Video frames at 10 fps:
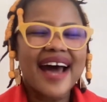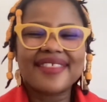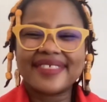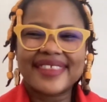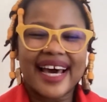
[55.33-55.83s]

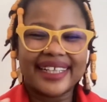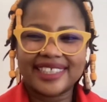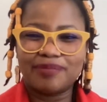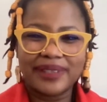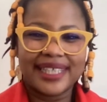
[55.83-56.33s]
That
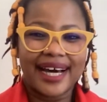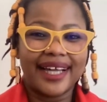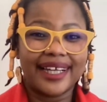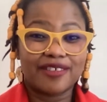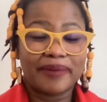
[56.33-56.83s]
has been the
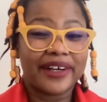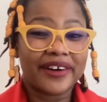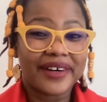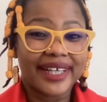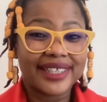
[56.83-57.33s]
highlight of my
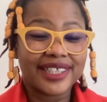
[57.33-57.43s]
career,